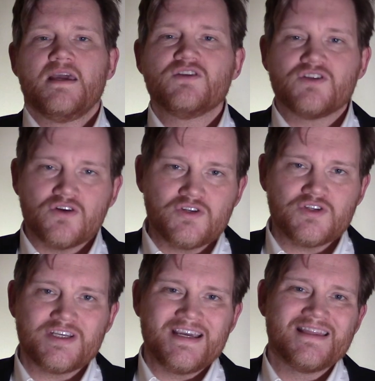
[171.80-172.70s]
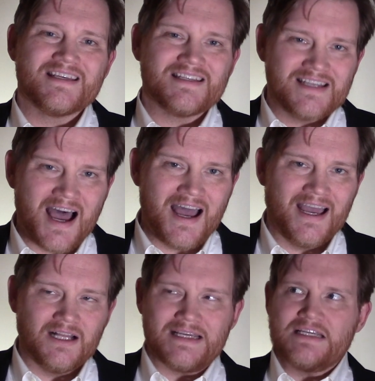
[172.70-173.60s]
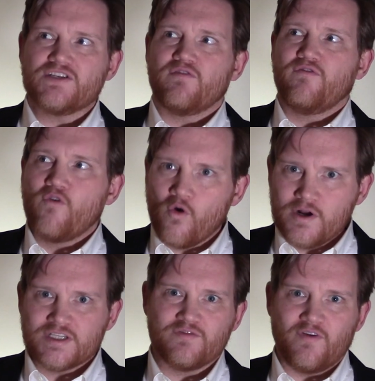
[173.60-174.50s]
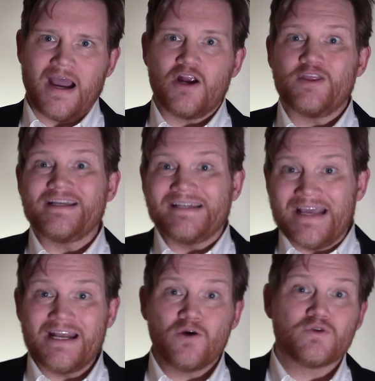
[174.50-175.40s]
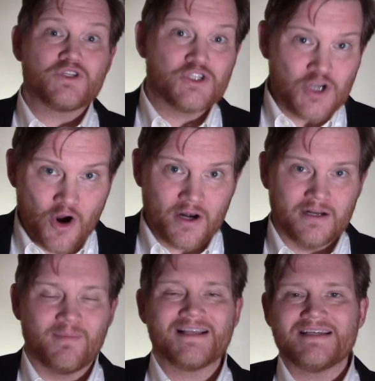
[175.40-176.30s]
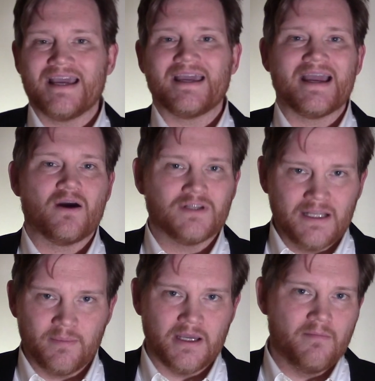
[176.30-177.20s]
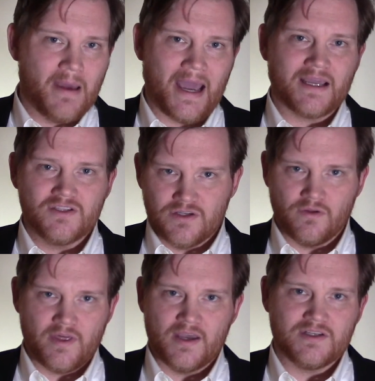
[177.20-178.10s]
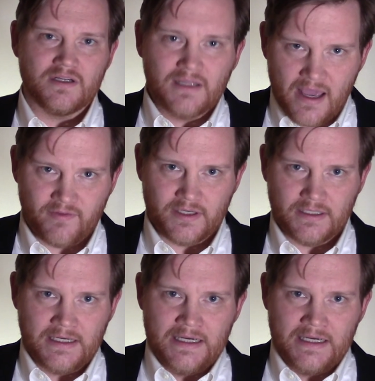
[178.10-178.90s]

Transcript: Insurgency in the Sahel is a forest fire that NATO started by taking out Libya back in 2011.